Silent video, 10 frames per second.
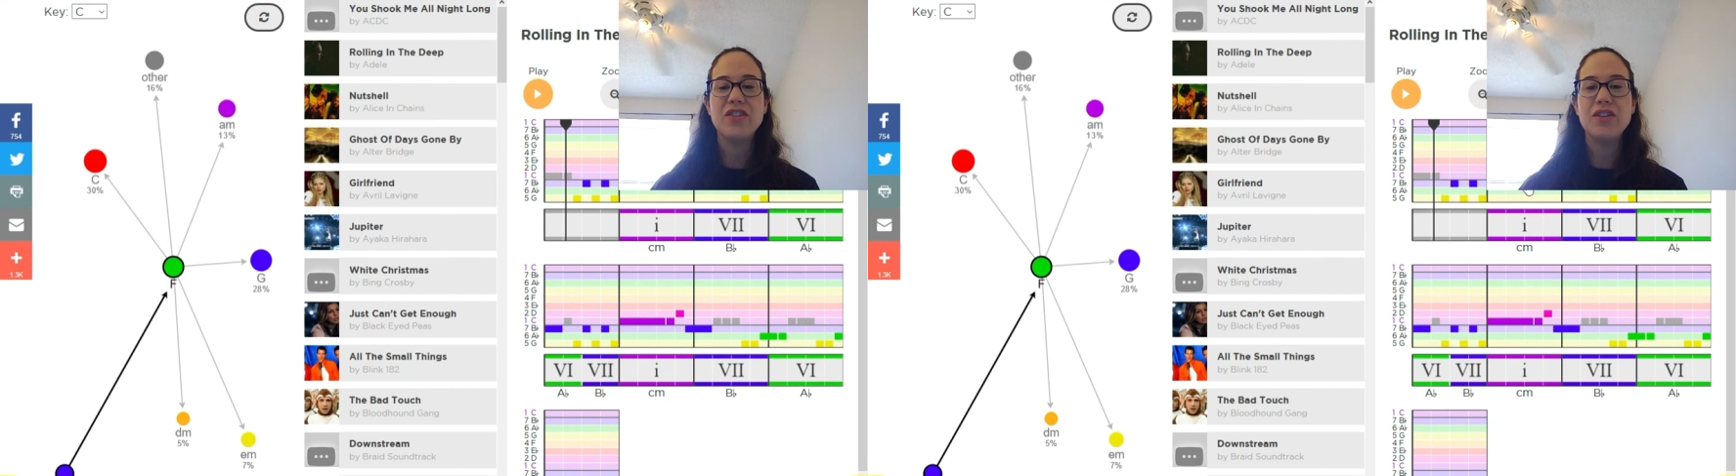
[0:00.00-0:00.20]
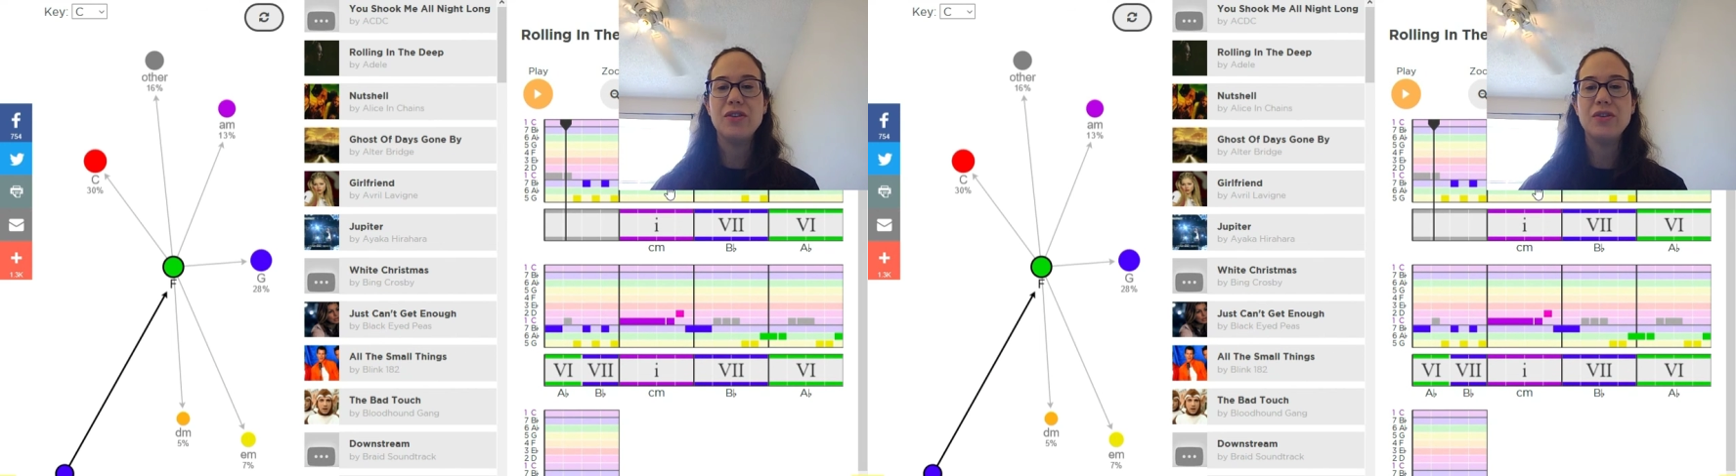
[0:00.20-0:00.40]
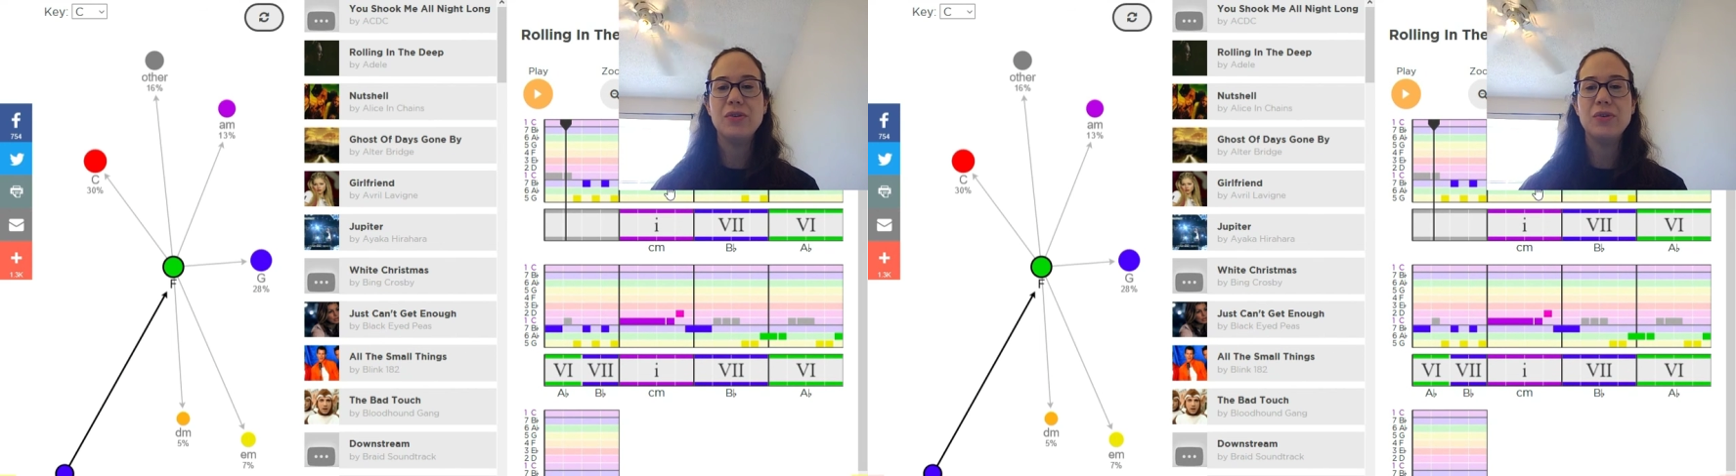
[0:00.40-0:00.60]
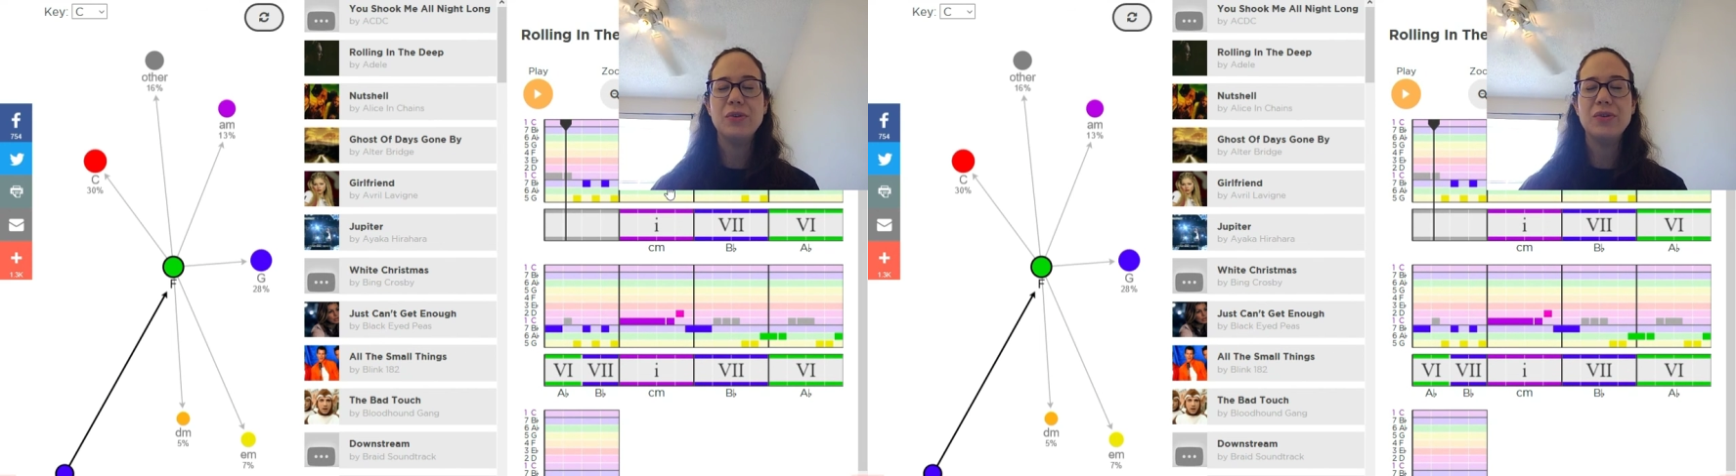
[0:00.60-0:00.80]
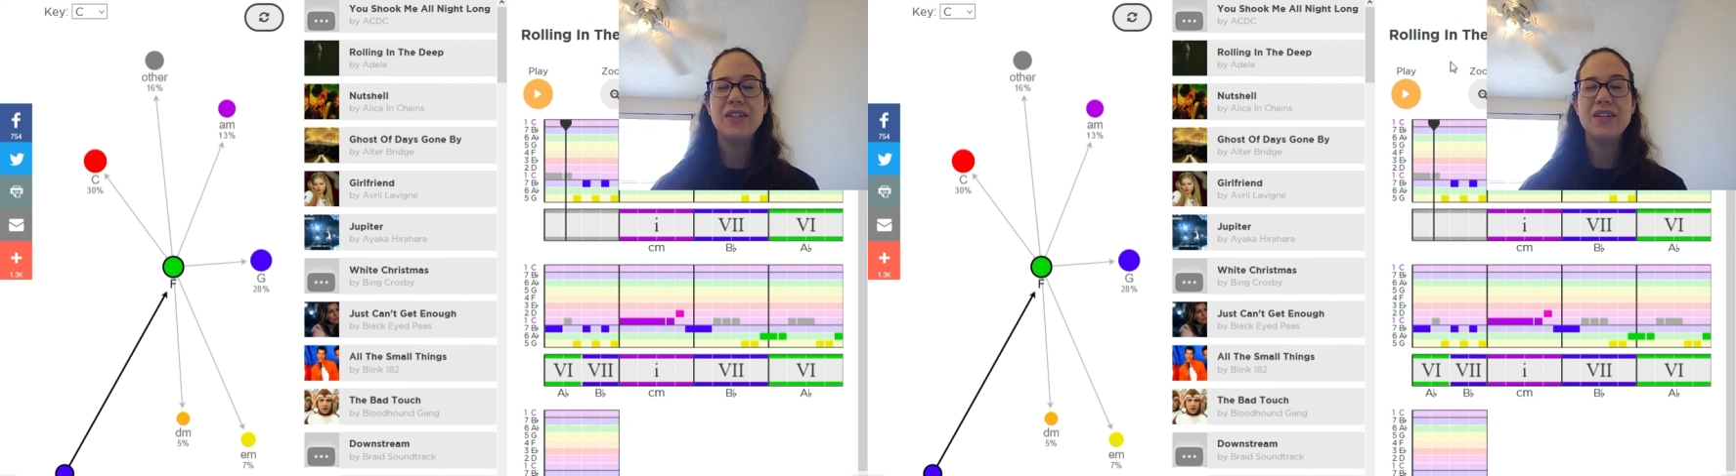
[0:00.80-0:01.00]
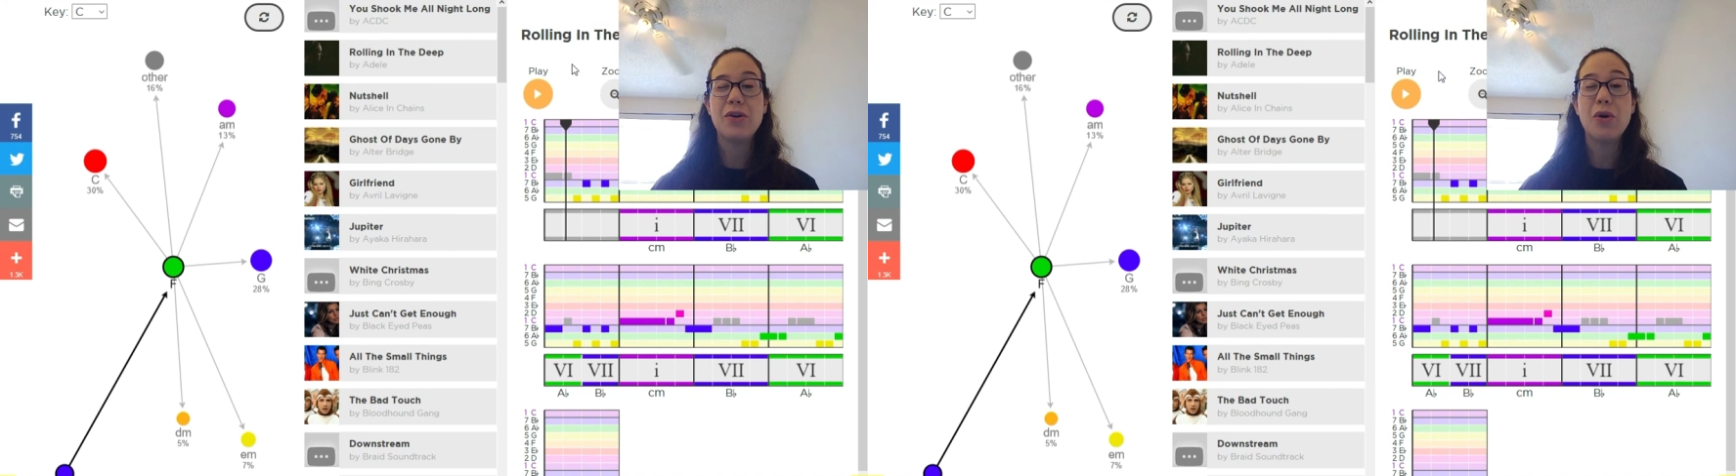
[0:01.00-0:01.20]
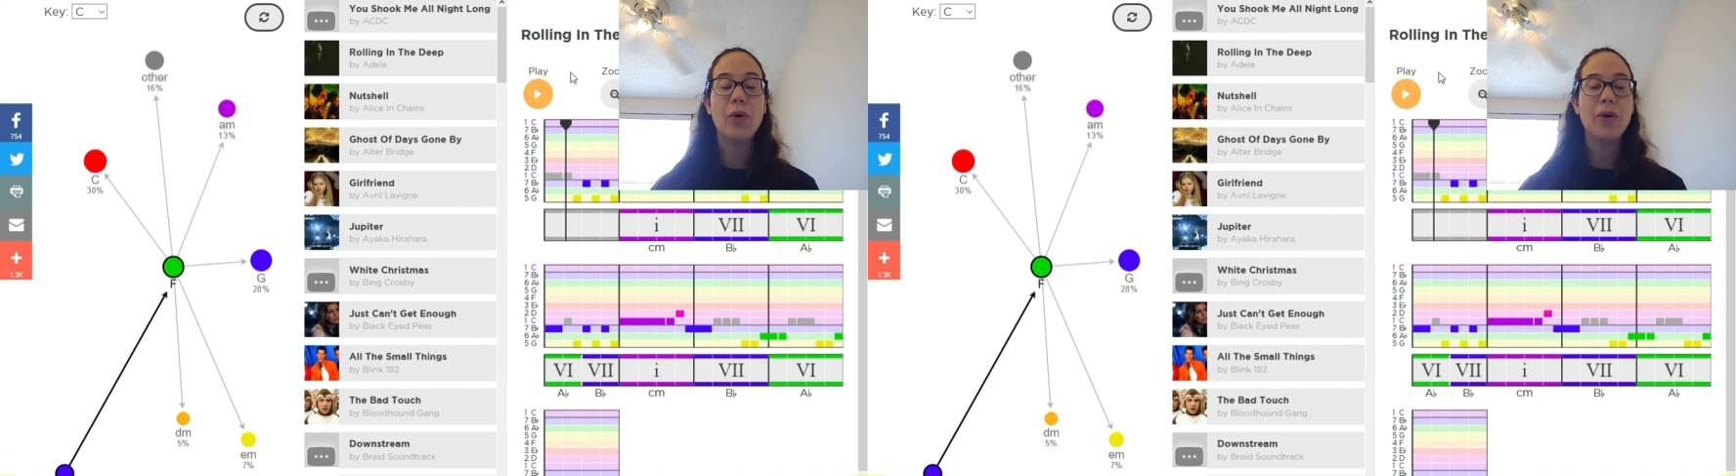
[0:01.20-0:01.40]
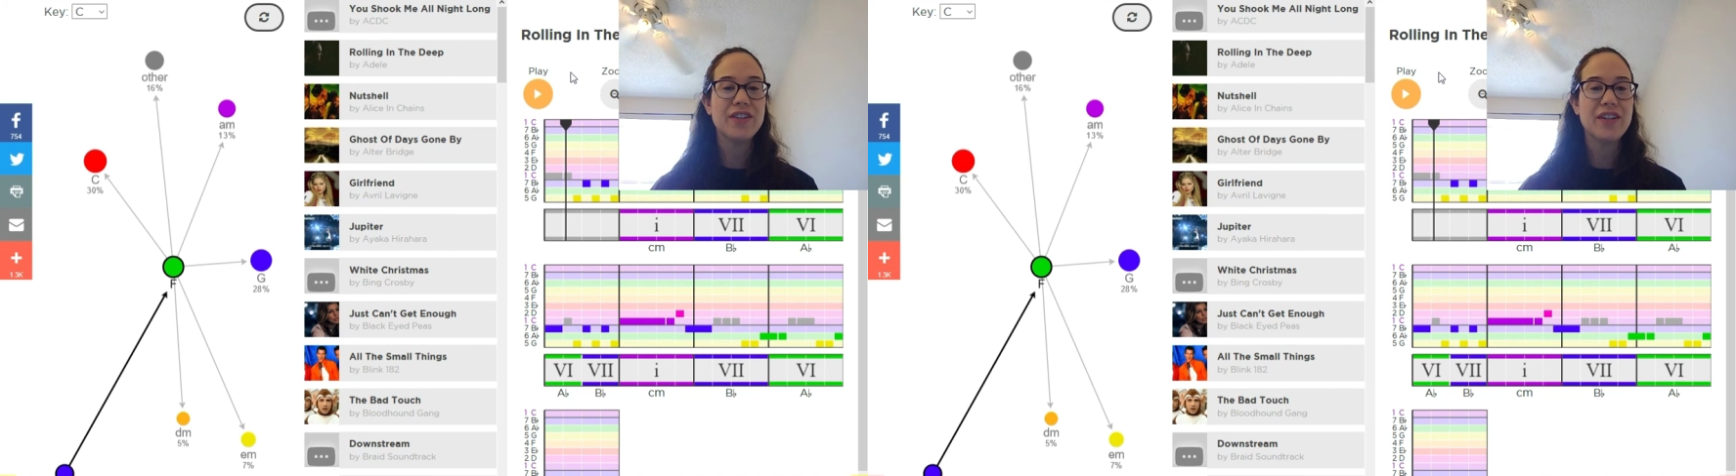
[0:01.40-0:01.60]
to use the
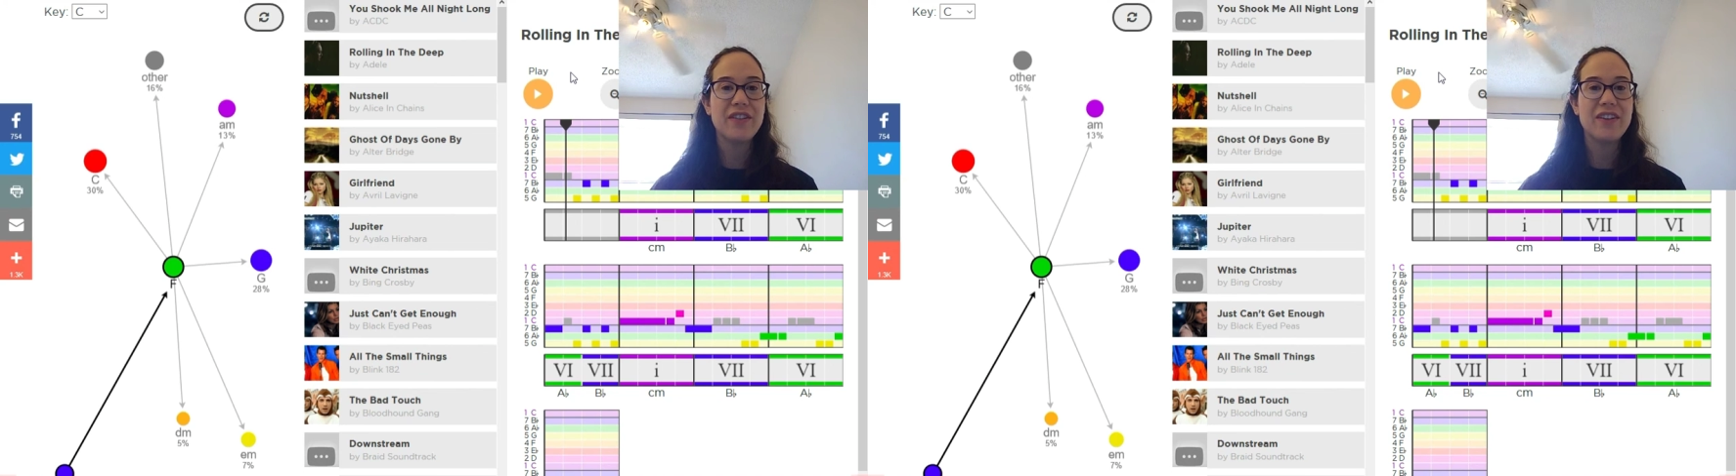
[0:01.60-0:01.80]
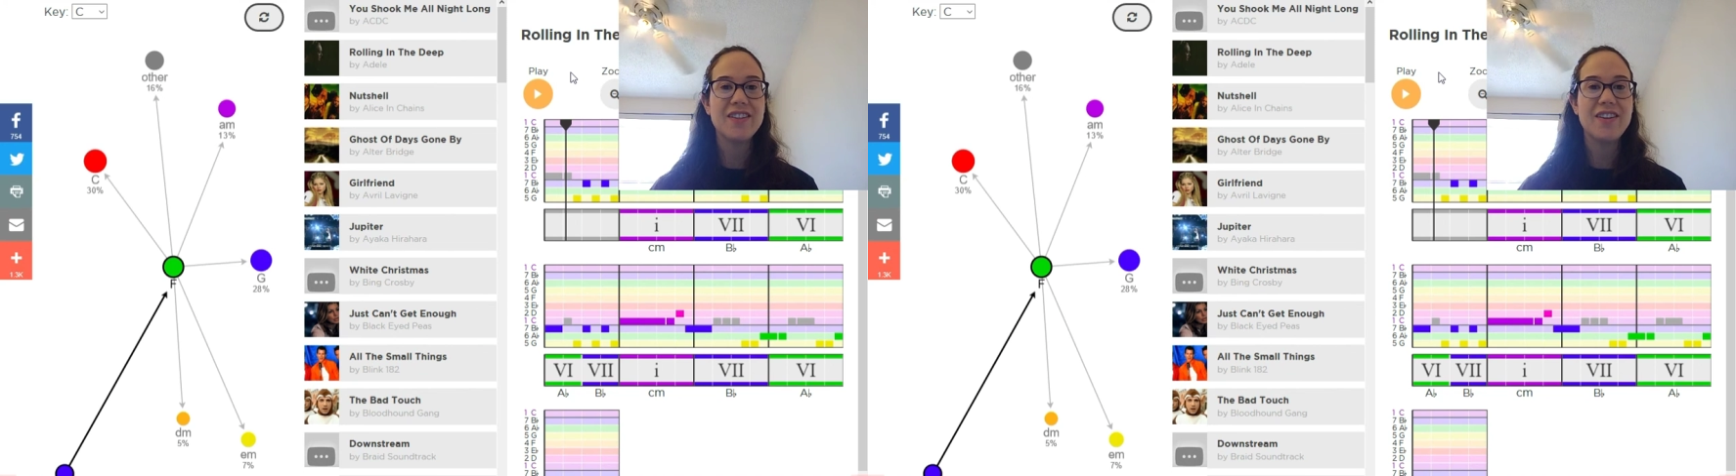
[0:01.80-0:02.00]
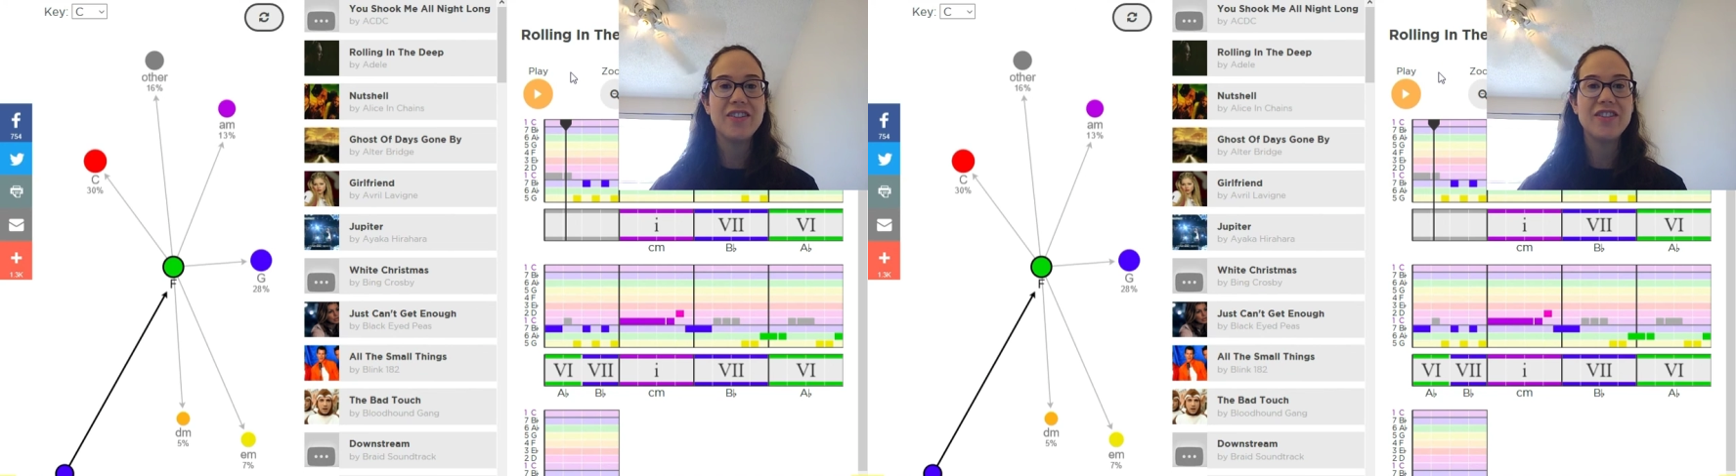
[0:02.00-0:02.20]
chorus of this song